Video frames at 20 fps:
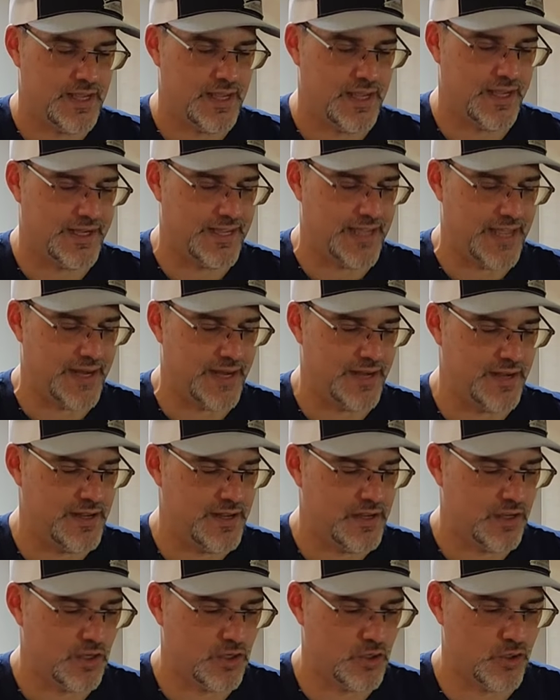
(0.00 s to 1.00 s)
Again,
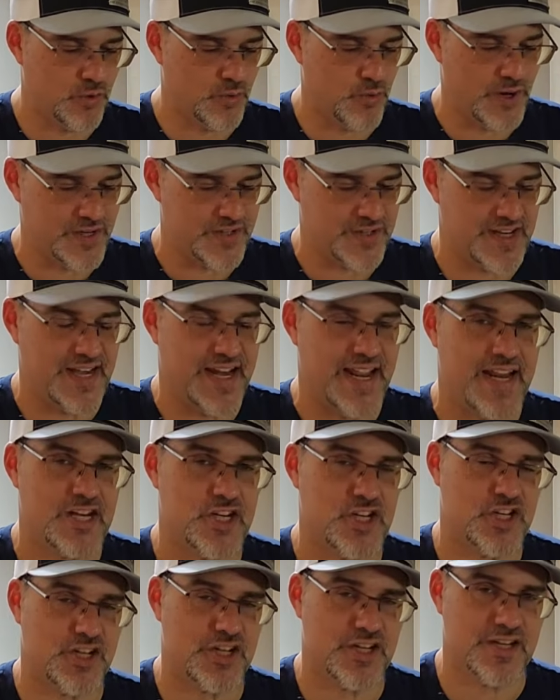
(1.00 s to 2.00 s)
good
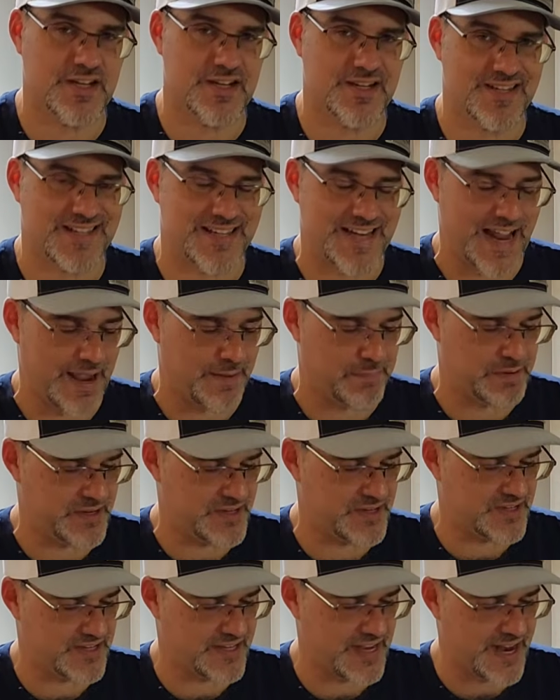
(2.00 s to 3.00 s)
resonation, snappy
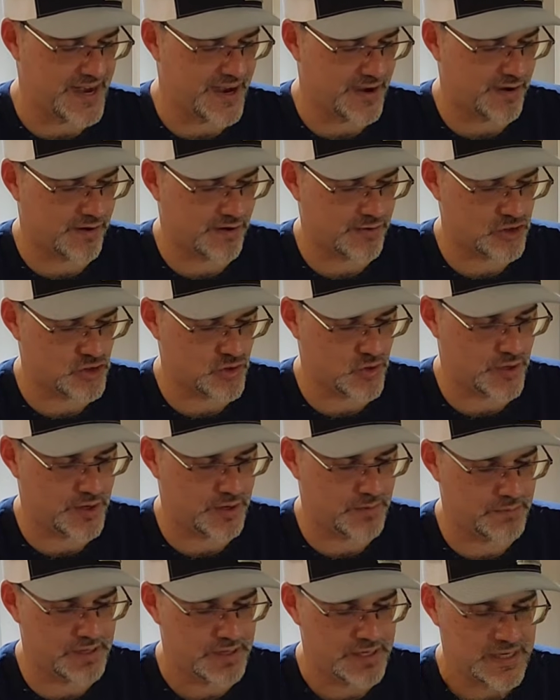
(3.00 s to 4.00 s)
snare
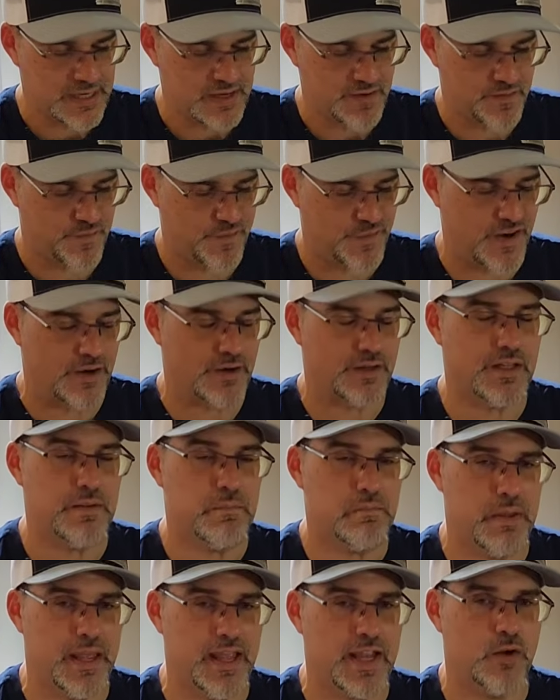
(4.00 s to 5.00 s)
drum,
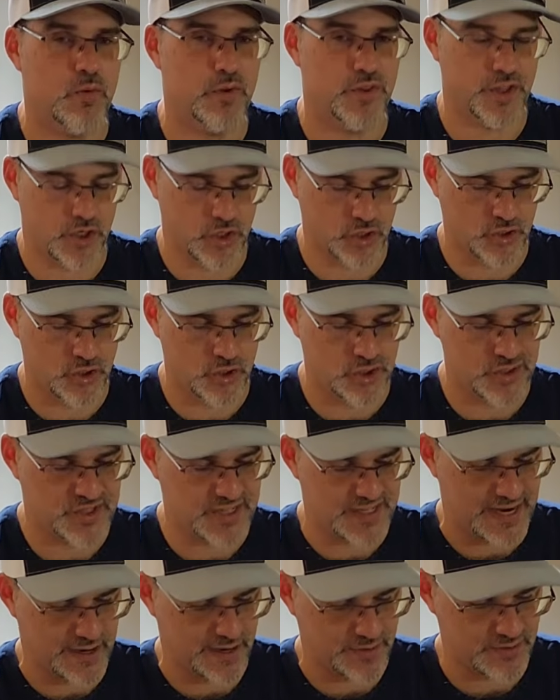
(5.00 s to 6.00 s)
fairly big with a good
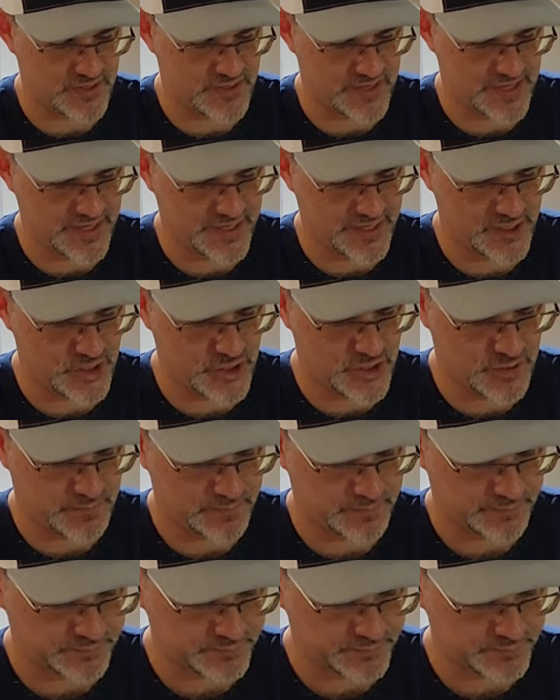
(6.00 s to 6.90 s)
sound stage.